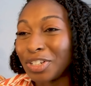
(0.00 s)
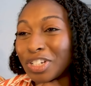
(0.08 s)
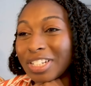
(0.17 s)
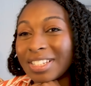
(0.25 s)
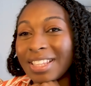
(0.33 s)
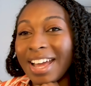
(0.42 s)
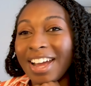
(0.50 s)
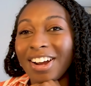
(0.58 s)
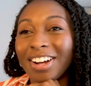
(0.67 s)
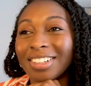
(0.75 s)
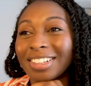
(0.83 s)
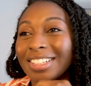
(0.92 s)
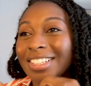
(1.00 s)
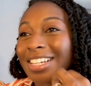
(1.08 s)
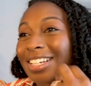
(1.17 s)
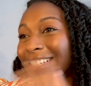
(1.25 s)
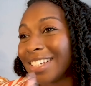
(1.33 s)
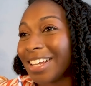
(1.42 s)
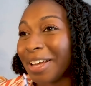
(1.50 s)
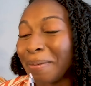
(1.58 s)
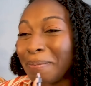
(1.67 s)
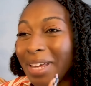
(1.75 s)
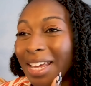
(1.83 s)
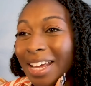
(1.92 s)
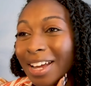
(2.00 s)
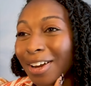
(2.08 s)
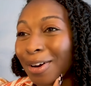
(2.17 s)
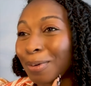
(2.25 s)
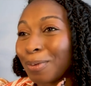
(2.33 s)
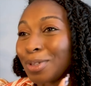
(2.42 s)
is just there. Leticia Mihir